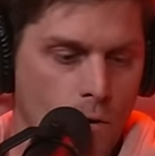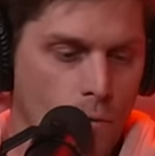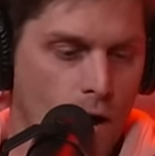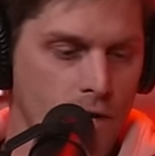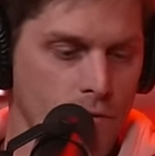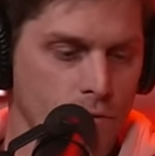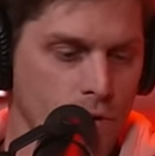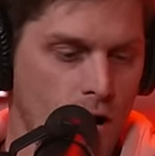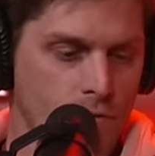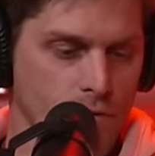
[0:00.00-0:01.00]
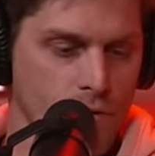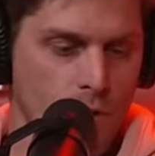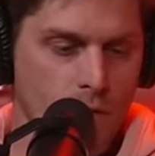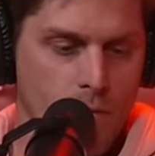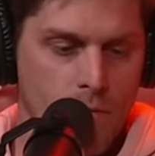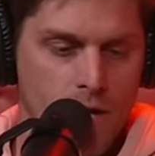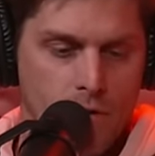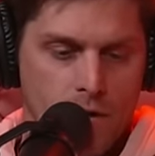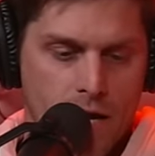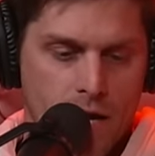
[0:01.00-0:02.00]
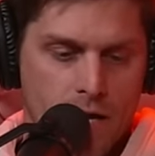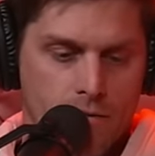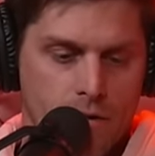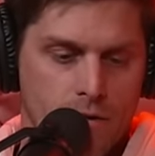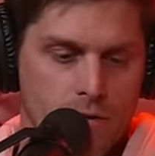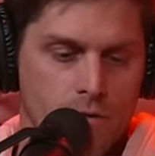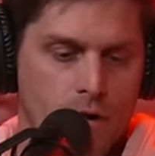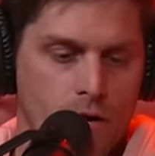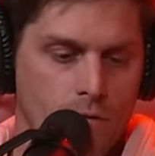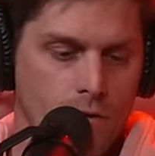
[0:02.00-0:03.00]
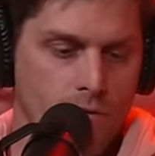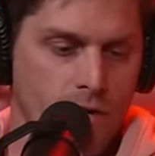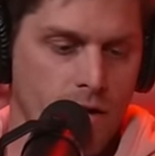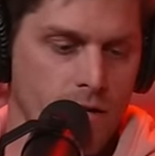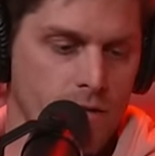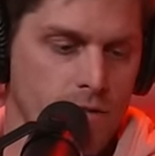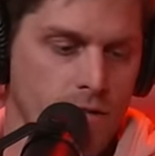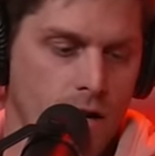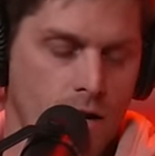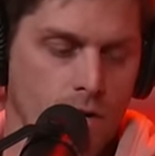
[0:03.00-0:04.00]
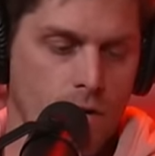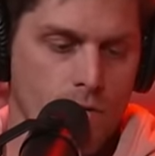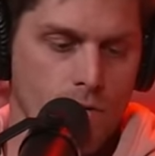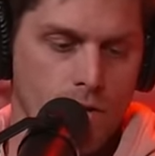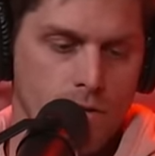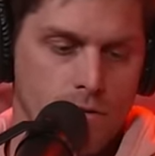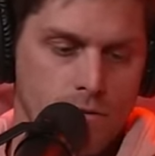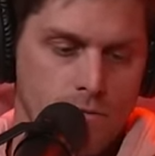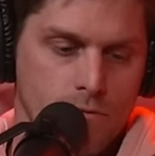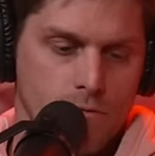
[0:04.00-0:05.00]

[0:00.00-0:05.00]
Why do drivers run the middle lane in the tribal at Vegas on long runs?